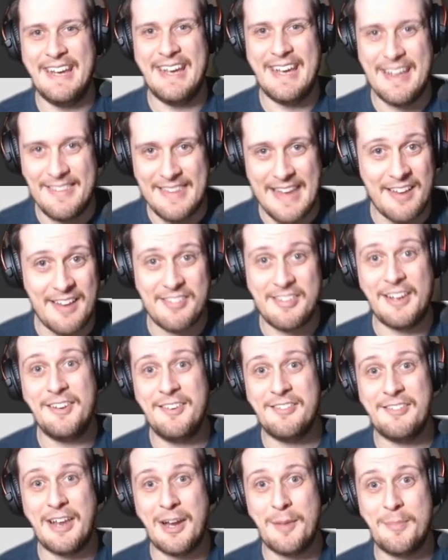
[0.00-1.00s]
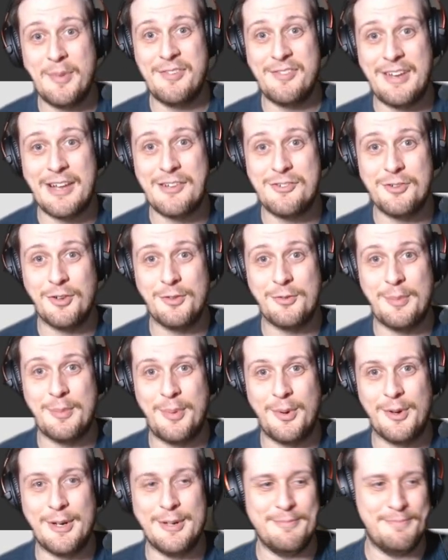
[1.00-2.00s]
And that's how you set up a scheduled
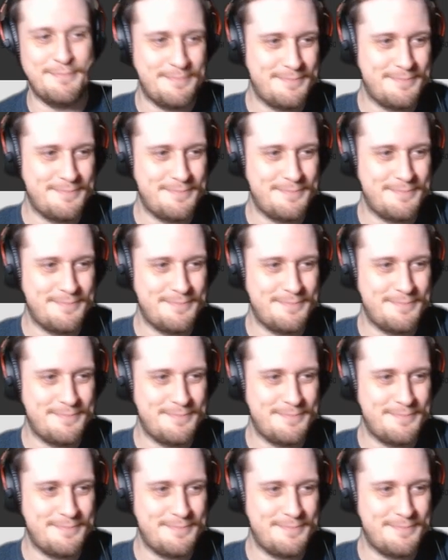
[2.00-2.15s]
report.